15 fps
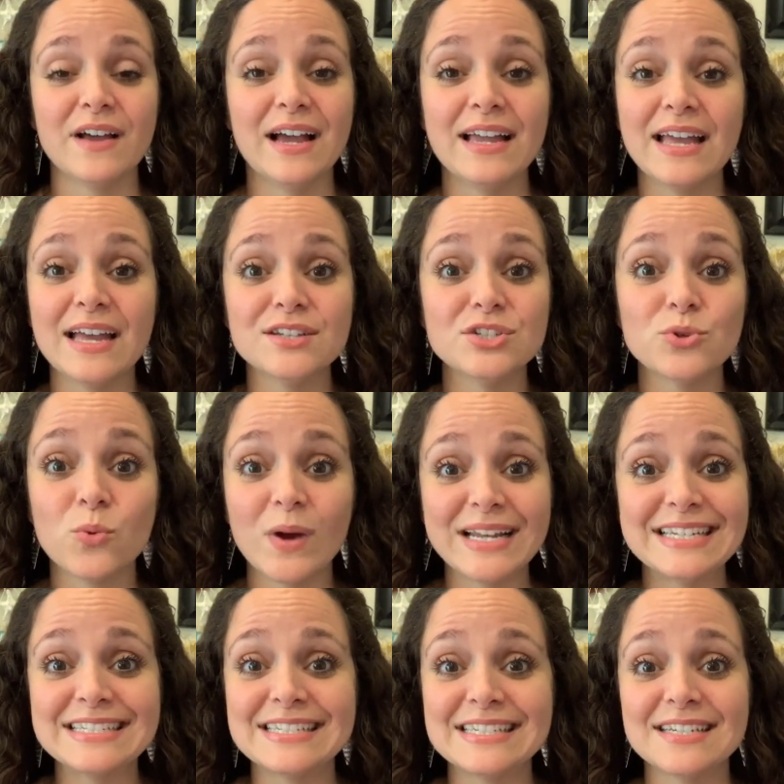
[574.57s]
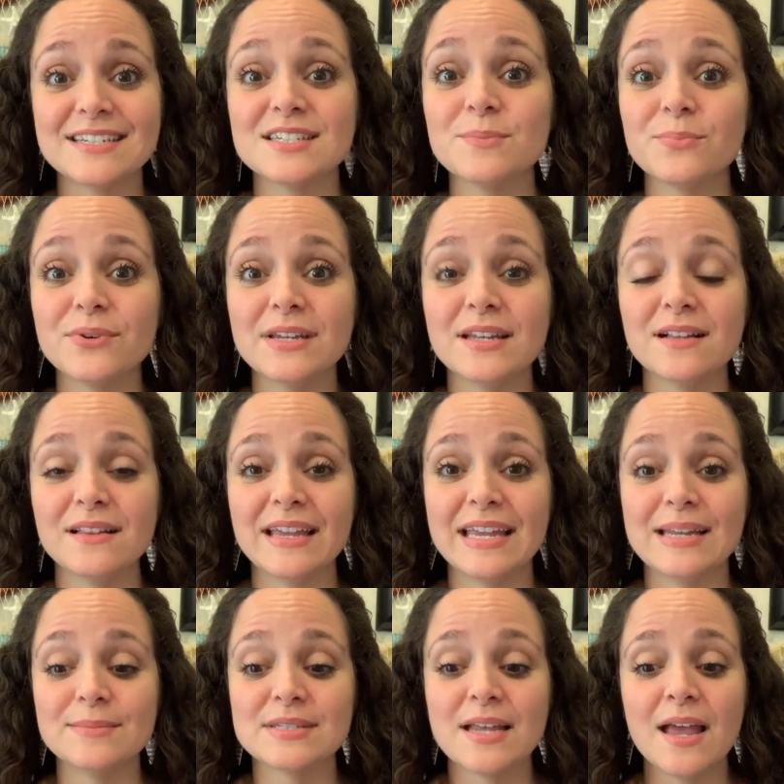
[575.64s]
I had 26
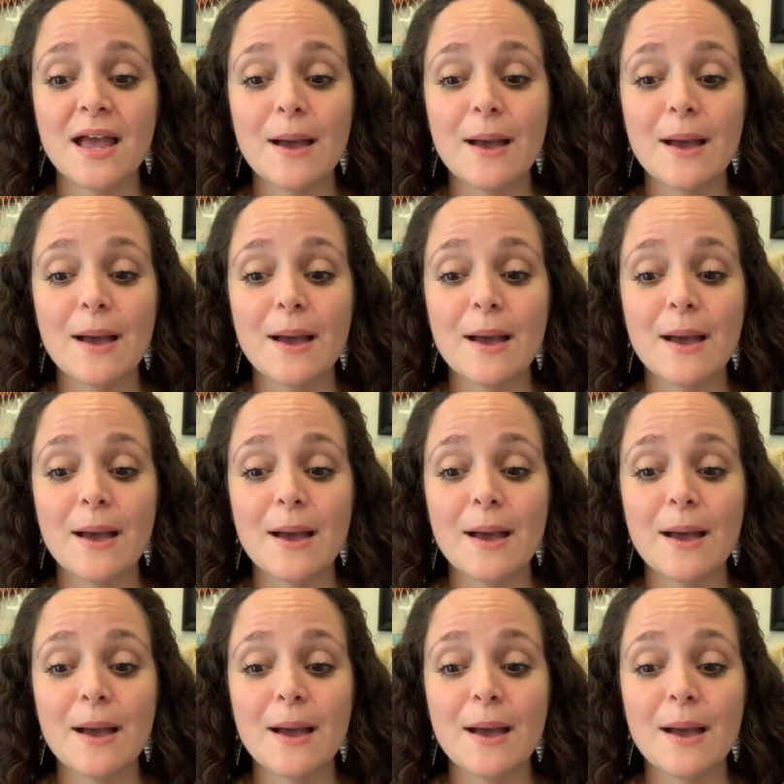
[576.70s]
pre-claims.